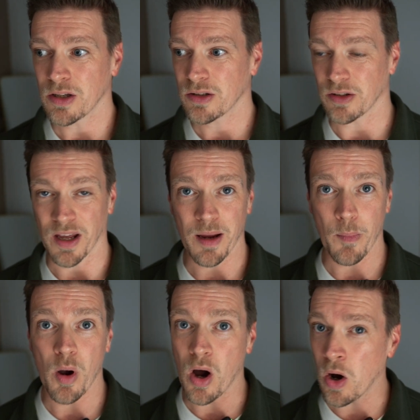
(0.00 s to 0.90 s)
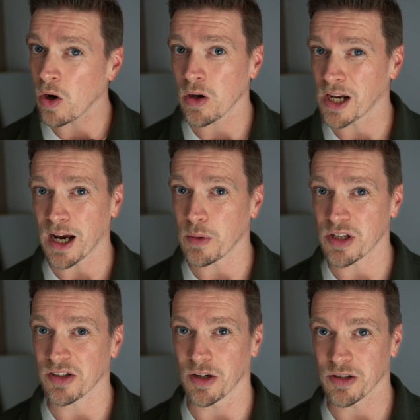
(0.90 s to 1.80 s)
To them, all
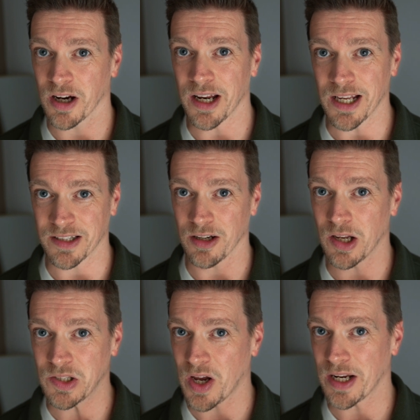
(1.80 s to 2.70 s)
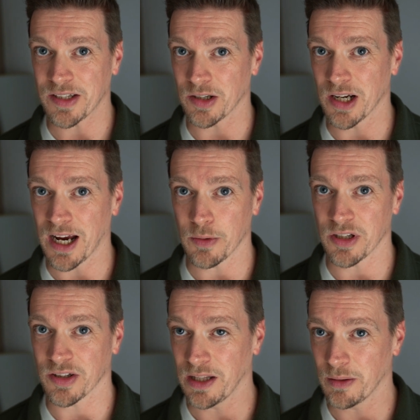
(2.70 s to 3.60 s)
languages are dialects and all dialects are
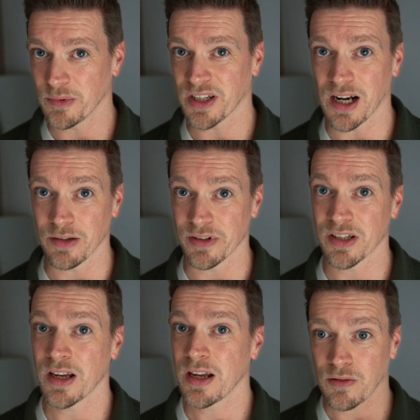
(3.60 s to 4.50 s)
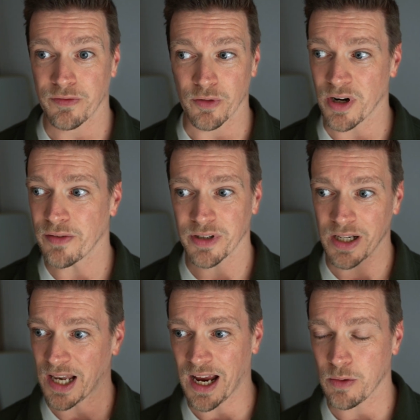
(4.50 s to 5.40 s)
languages in themselves. For every
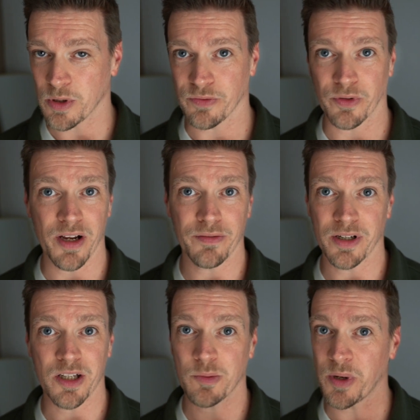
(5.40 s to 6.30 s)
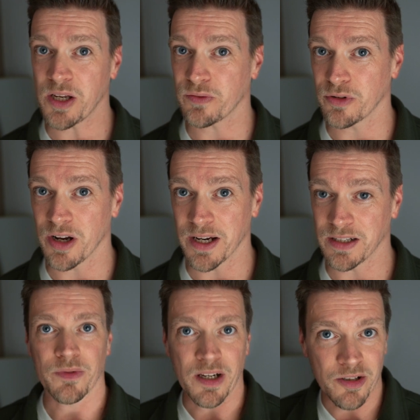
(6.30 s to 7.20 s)
language, for every speech
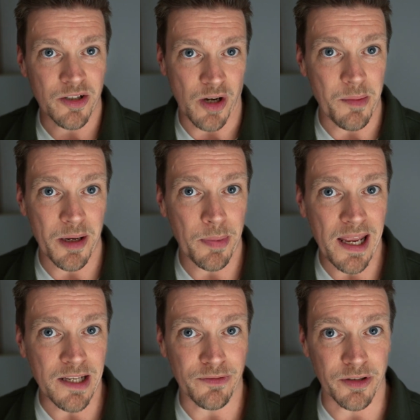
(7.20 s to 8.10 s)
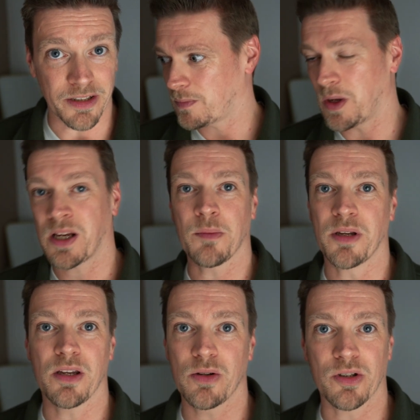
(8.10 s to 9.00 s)
variety, there's a time and a place for it. It can be
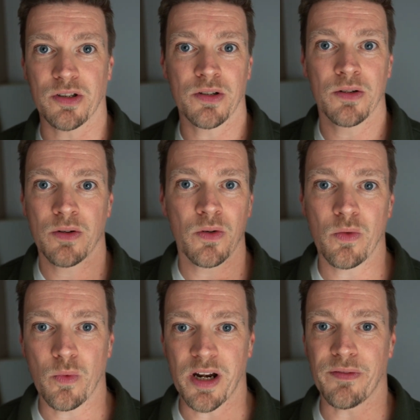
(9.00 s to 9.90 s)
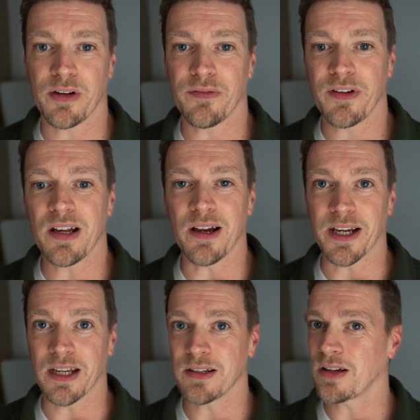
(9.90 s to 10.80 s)
used whenever you feel like
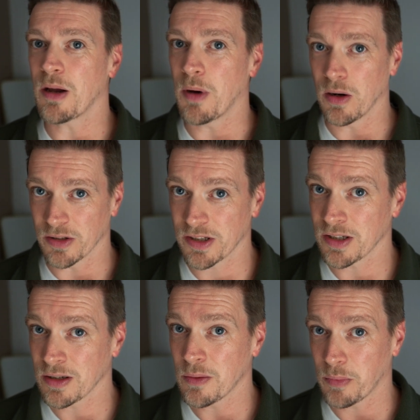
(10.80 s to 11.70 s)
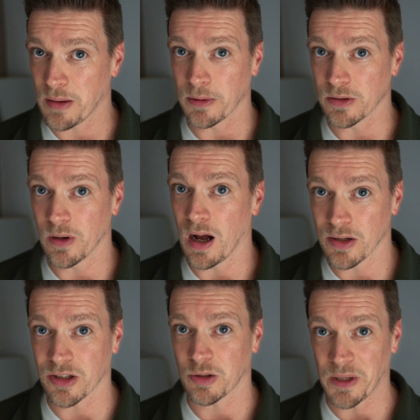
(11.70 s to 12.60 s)
it amongst people who
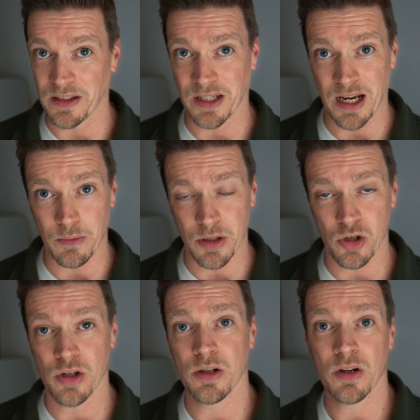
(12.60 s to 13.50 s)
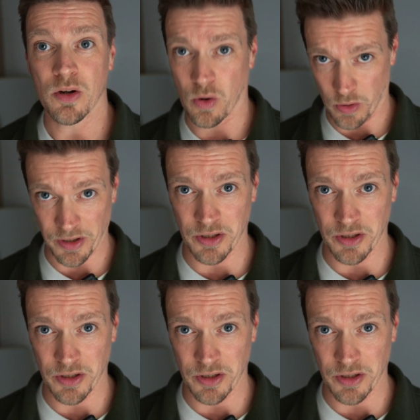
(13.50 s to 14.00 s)
also speak the language or the